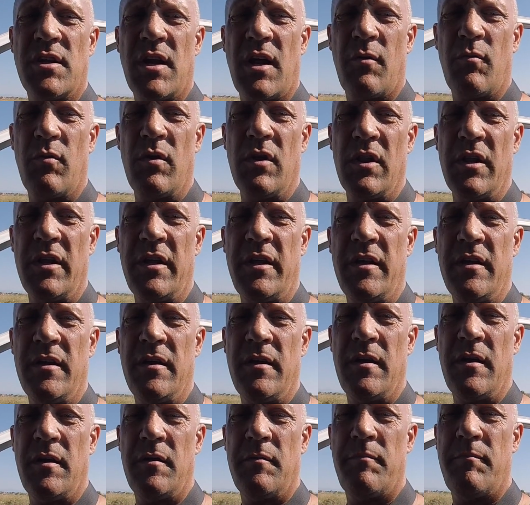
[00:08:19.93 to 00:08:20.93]
I really
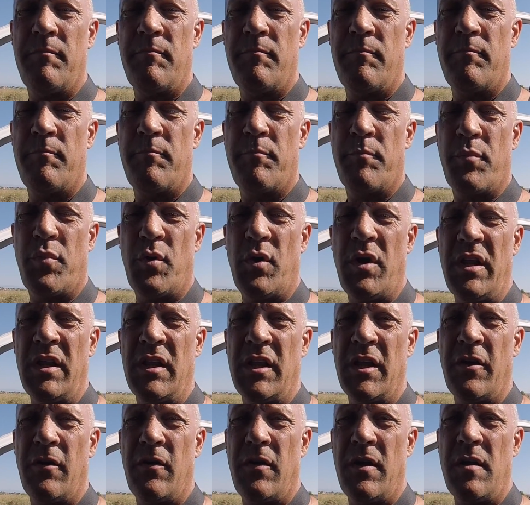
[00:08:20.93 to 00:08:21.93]
uh, pretty
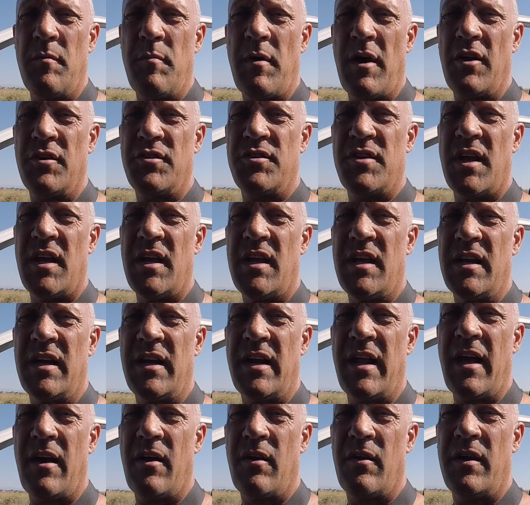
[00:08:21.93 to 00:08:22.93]
leery about taking it
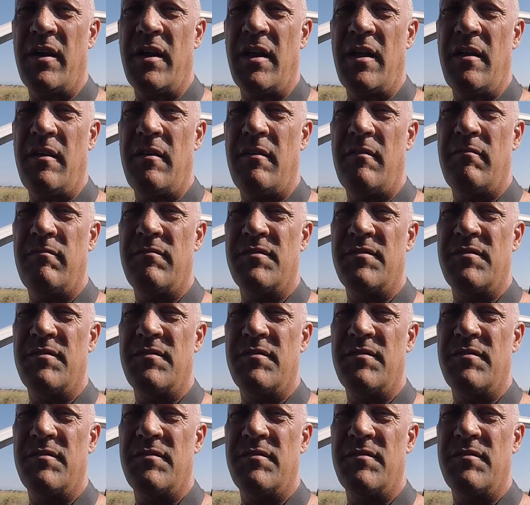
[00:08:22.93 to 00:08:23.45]
out any